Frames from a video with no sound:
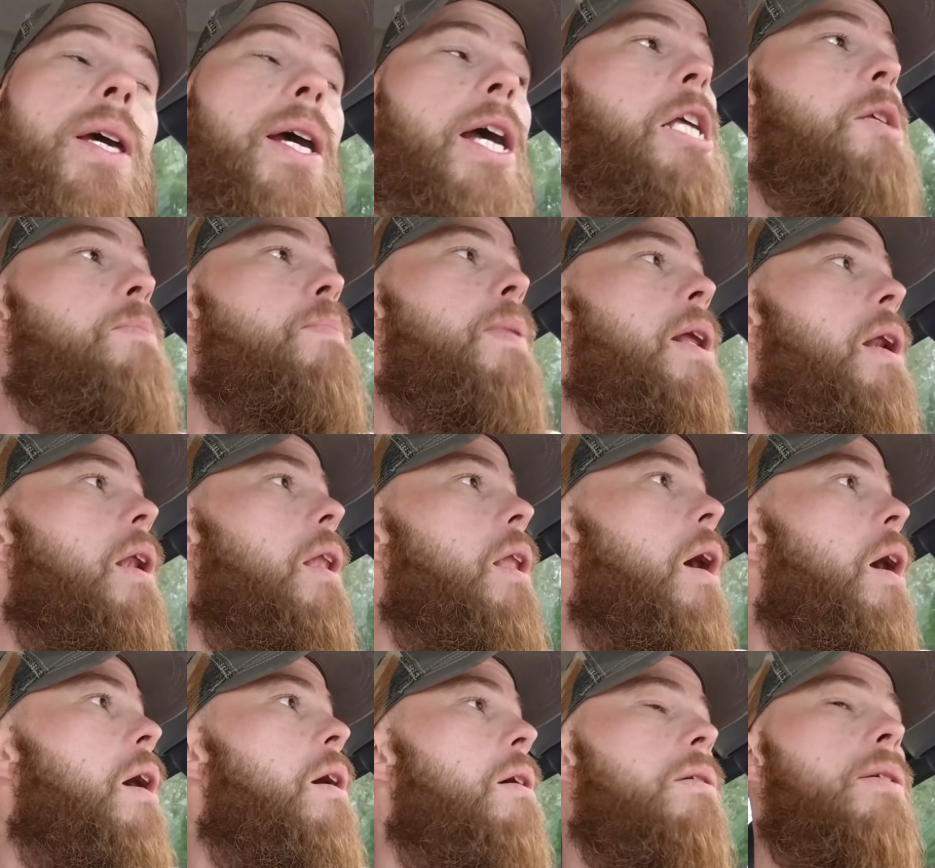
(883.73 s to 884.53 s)
it's been
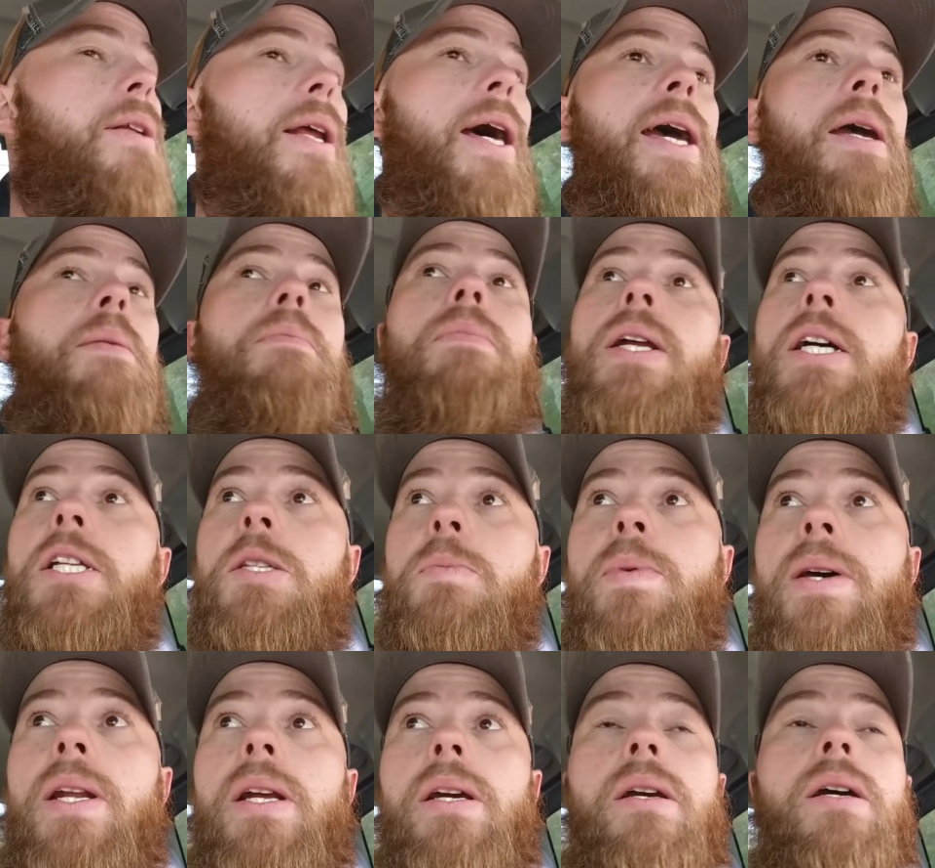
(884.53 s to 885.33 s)
a long day, but
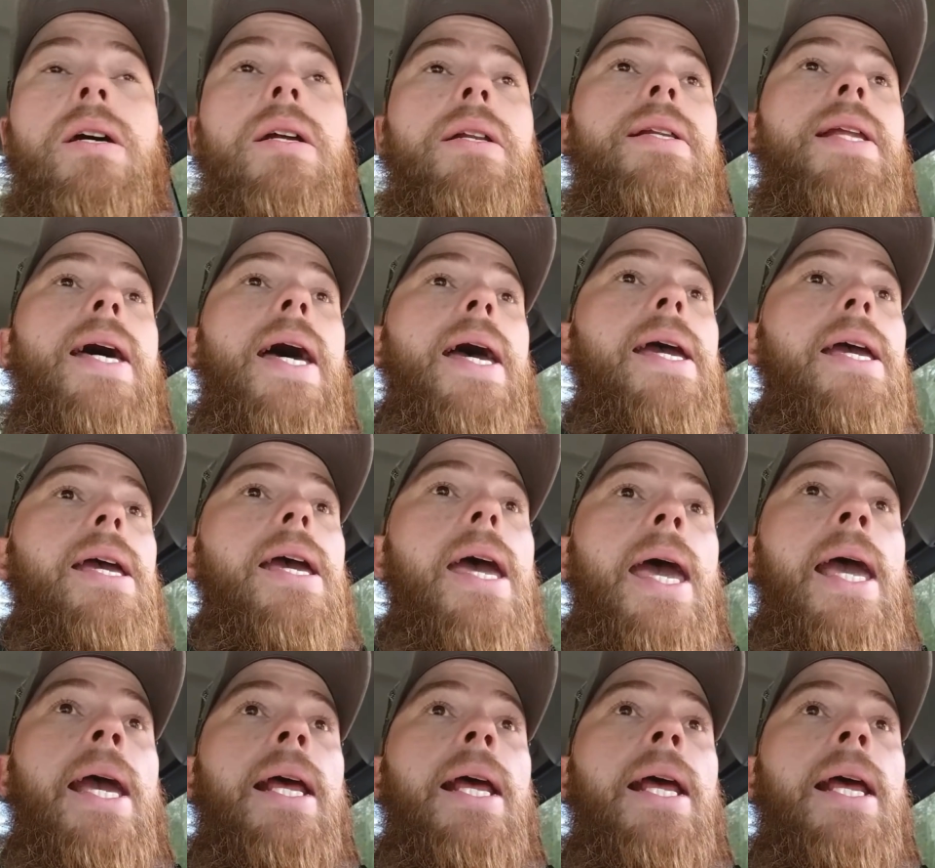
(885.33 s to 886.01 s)
it's been a good day.